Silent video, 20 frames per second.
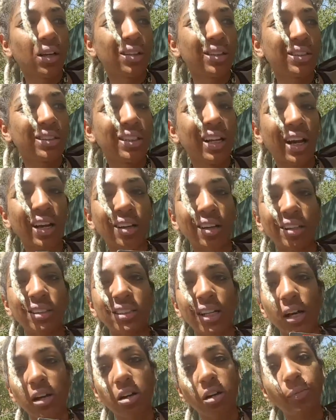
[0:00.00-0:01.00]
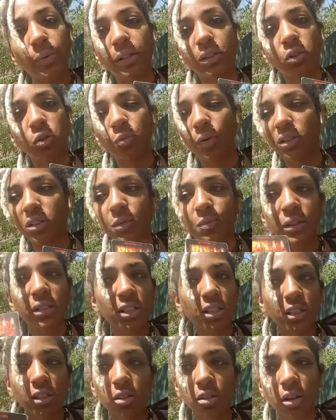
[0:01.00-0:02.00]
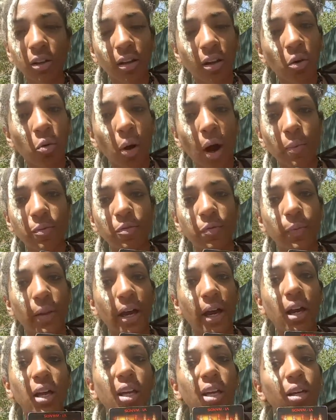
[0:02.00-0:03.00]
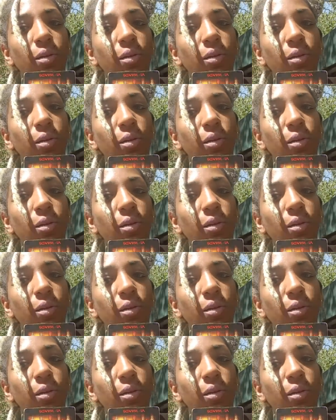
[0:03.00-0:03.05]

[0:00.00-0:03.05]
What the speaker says: It's not going to be too much. I mean, she's still going to get guap from that.